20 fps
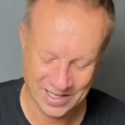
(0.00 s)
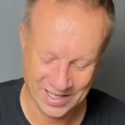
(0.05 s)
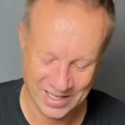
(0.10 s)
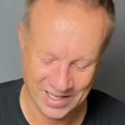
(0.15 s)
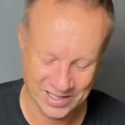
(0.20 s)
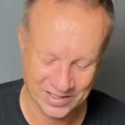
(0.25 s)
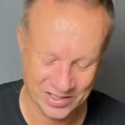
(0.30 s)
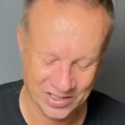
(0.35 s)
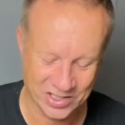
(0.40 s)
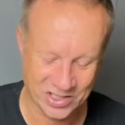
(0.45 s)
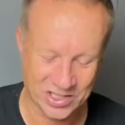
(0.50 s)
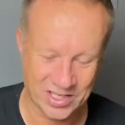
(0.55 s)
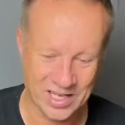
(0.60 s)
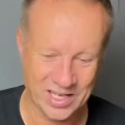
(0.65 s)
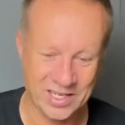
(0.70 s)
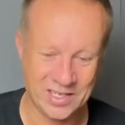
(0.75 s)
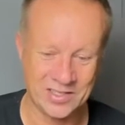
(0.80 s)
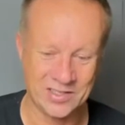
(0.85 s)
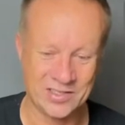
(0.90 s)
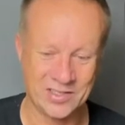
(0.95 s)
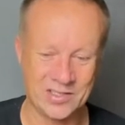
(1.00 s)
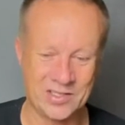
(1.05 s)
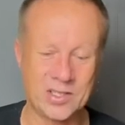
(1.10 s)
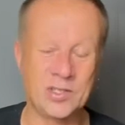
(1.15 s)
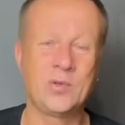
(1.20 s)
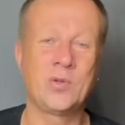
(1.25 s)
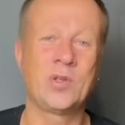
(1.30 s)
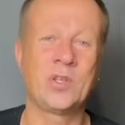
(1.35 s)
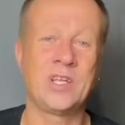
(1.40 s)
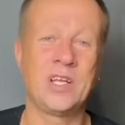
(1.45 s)
it's a snake that's
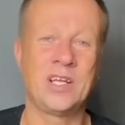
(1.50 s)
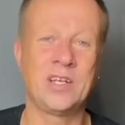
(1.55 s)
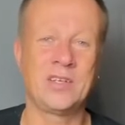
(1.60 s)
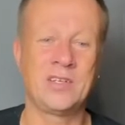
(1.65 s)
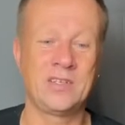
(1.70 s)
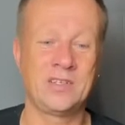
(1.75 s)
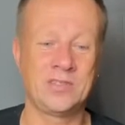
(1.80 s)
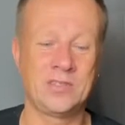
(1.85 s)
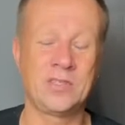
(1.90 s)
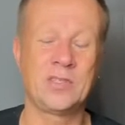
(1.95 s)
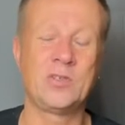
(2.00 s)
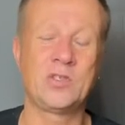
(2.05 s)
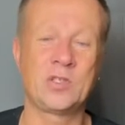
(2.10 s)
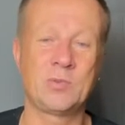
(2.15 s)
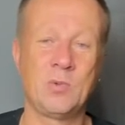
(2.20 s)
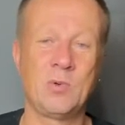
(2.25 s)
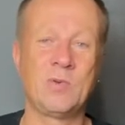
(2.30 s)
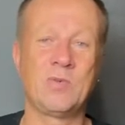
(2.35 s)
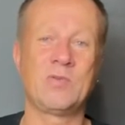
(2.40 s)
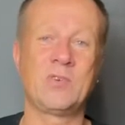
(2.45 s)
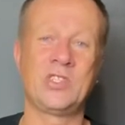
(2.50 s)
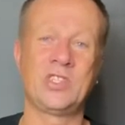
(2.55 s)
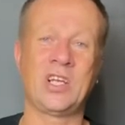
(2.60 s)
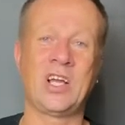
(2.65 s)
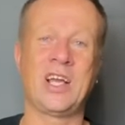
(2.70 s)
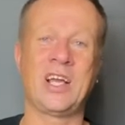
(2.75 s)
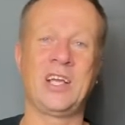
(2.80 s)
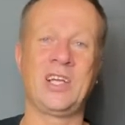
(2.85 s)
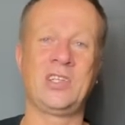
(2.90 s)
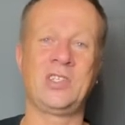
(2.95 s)
too thin and too small for its
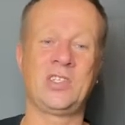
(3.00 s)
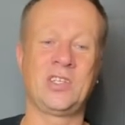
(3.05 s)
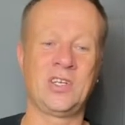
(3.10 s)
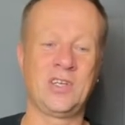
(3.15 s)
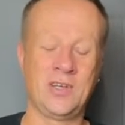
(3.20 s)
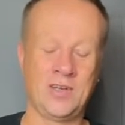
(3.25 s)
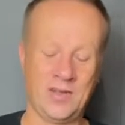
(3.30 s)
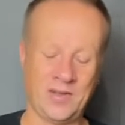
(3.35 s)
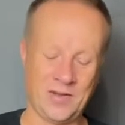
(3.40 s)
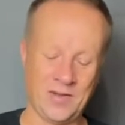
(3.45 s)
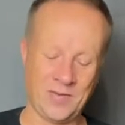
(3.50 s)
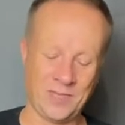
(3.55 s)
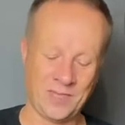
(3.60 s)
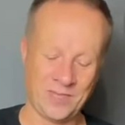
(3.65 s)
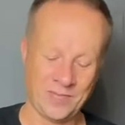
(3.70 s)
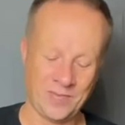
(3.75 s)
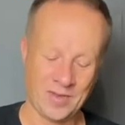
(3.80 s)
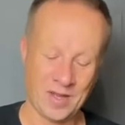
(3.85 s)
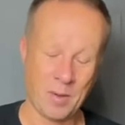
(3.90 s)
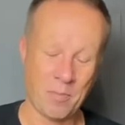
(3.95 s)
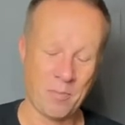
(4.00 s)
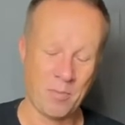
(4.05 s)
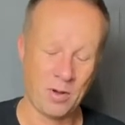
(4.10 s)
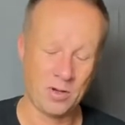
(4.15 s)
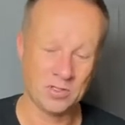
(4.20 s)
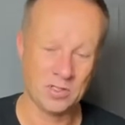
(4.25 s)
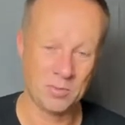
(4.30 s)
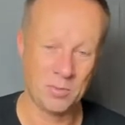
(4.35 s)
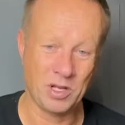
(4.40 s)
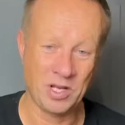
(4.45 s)
age.
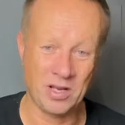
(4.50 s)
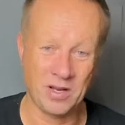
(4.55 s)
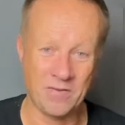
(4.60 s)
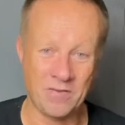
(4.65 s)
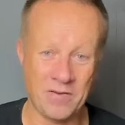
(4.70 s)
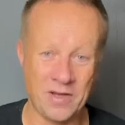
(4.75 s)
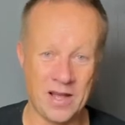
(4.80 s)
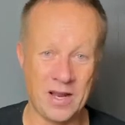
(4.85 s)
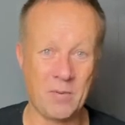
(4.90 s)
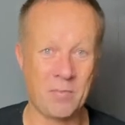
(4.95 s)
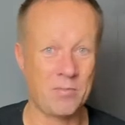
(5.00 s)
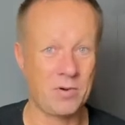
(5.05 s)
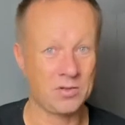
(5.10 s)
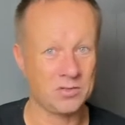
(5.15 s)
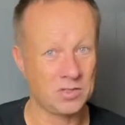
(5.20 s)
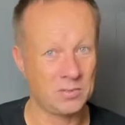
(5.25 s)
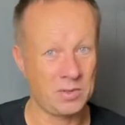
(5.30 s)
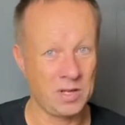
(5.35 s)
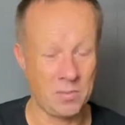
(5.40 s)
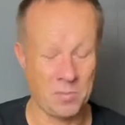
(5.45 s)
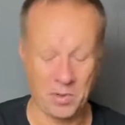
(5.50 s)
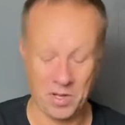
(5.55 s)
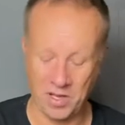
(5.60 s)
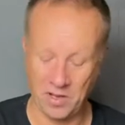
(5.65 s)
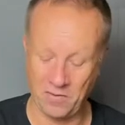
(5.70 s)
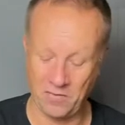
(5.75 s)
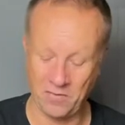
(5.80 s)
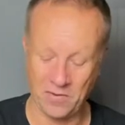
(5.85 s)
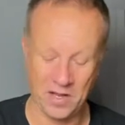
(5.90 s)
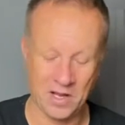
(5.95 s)
Possibly underfed, possibly a picky
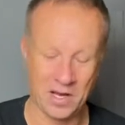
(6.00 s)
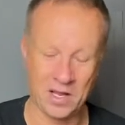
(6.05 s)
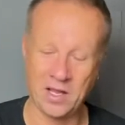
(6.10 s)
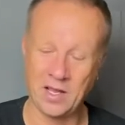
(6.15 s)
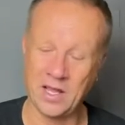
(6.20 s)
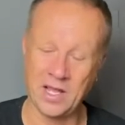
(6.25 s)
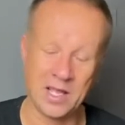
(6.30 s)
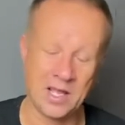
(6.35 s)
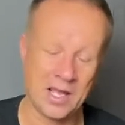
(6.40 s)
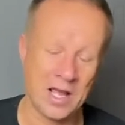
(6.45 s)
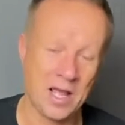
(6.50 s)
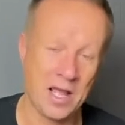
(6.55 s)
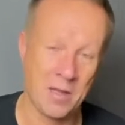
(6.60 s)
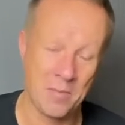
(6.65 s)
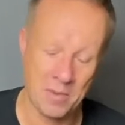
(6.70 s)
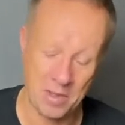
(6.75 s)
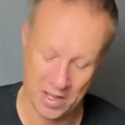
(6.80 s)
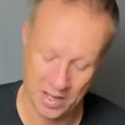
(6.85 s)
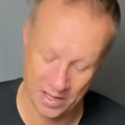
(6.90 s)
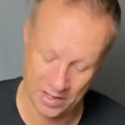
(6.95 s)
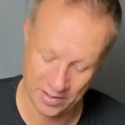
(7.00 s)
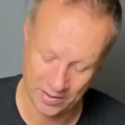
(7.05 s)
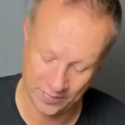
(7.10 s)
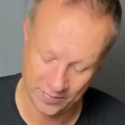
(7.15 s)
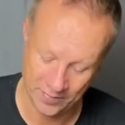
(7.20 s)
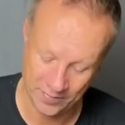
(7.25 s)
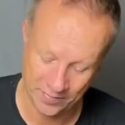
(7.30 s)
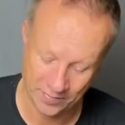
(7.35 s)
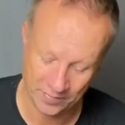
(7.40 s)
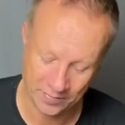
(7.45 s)
feeder. It came here,
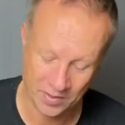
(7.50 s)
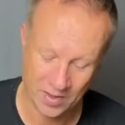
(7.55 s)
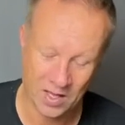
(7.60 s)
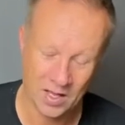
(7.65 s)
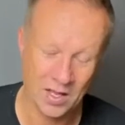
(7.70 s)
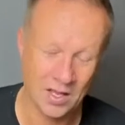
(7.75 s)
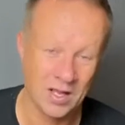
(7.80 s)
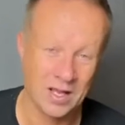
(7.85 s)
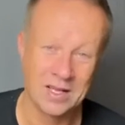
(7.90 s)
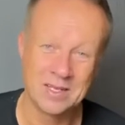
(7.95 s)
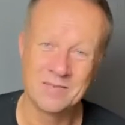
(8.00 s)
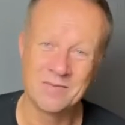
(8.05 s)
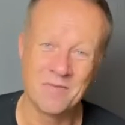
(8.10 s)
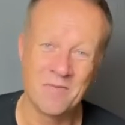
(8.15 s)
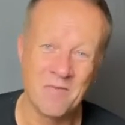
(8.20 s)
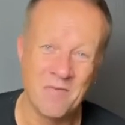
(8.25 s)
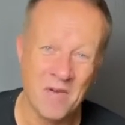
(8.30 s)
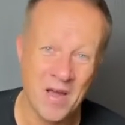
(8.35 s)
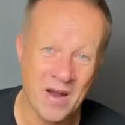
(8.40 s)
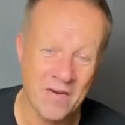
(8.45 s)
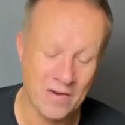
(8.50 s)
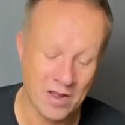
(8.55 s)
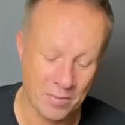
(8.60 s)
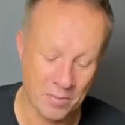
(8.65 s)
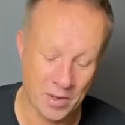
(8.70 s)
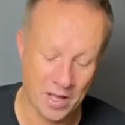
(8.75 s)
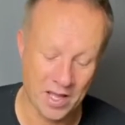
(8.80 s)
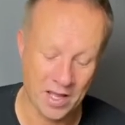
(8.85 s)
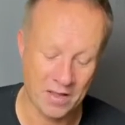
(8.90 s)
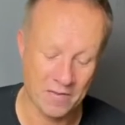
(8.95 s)
very
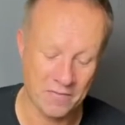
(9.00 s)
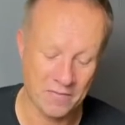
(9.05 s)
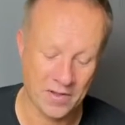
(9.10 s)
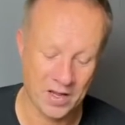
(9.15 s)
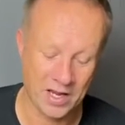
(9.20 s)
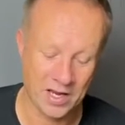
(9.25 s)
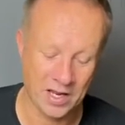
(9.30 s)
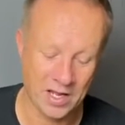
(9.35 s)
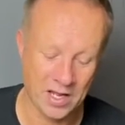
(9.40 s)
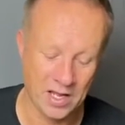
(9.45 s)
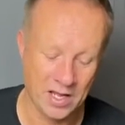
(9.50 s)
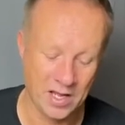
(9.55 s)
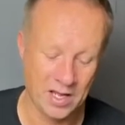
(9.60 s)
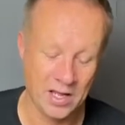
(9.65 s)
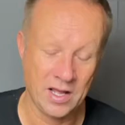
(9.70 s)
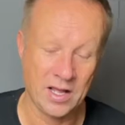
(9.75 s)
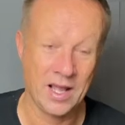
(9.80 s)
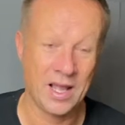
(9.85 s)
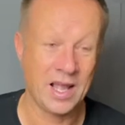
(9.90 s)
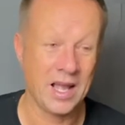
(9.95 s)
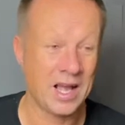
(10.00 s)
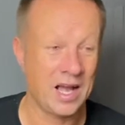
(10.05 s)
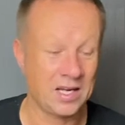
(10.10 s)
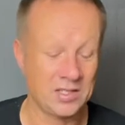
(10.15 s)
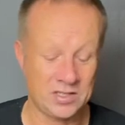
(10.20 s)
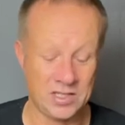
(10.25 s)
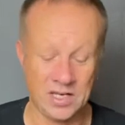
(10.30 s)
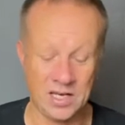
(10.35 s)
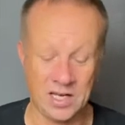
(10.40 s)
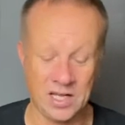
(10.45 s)
picky feeder. It
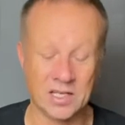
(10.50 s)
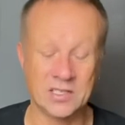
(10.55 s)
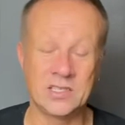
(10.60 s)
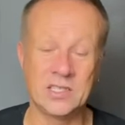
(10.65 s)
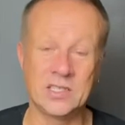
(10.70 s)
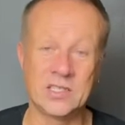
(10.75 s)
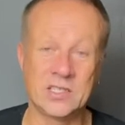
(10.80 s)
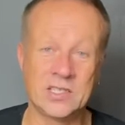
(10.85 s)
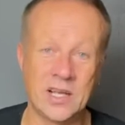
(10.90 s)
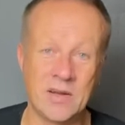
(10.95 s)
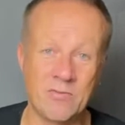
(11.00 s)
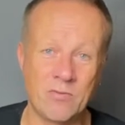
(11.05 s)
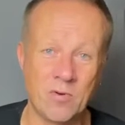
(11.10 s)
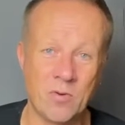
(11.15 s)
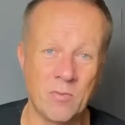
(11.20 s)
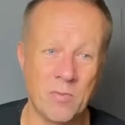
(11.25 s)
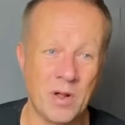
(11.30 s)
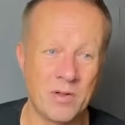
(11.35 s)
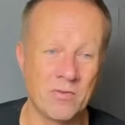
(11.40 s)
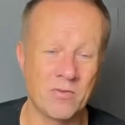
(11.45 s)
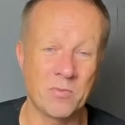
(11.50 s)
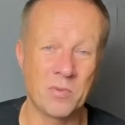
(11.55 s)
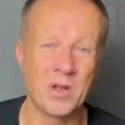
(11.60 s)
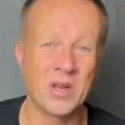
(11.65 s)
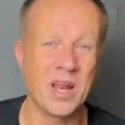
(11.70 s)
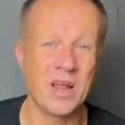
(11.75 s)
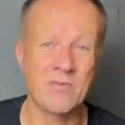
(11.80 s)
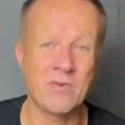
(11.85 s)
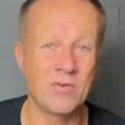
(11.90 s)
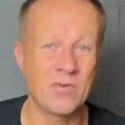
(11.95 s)
actually lasted several months but
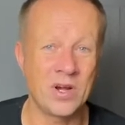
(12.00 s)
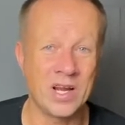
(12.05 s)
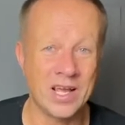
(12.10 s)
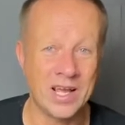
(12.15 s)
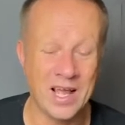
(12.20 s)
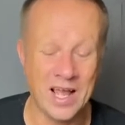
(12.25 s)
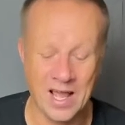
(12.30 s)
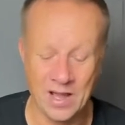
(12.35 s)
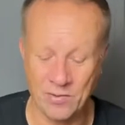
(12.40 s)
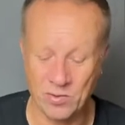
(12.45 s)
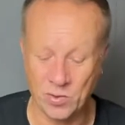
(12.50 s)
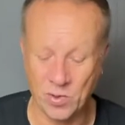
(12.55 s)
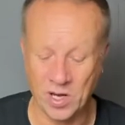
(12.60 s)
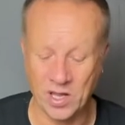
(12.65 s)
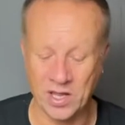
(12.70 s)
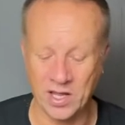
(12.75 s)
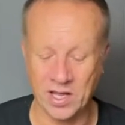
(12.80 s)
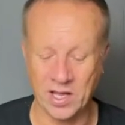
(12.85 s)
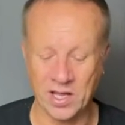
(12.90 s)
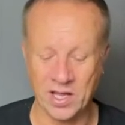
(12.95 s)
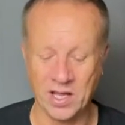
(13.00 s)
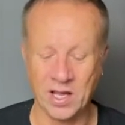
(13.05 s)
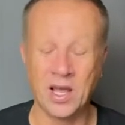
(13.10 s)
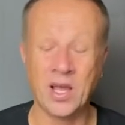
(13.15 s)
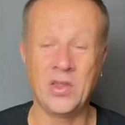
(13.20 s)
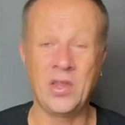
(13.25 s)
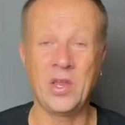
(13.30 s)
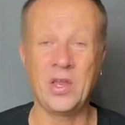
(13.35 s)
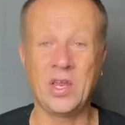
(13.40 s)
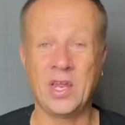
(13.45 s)
never really came to anything,
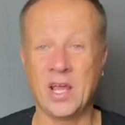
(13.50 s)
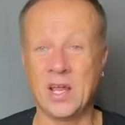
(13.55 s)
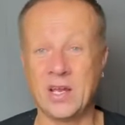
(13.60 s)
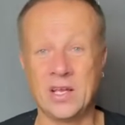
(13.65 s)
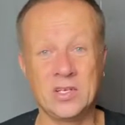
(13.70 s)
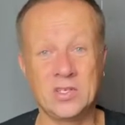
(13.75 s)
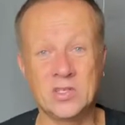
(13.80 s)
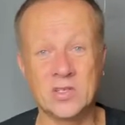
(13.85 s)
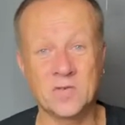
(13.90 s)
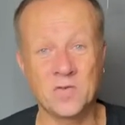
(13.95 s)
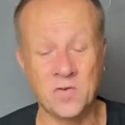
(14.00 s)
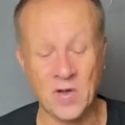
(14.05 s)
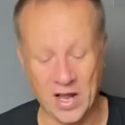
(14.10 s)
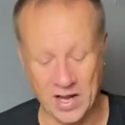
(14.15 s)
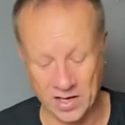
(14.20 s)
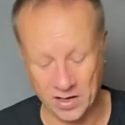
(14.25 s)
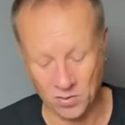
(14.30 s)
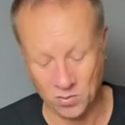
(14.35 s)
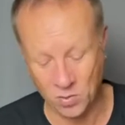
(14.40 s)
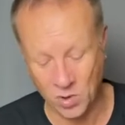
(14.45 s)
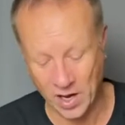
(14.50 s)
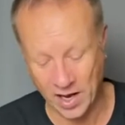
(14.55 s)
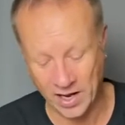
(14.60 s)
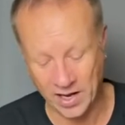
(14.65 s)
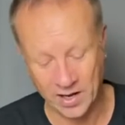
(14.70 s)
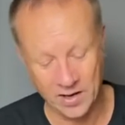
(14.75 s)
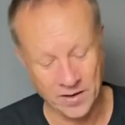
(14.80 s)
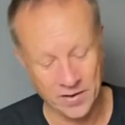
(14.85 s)
and in the end it just faded away.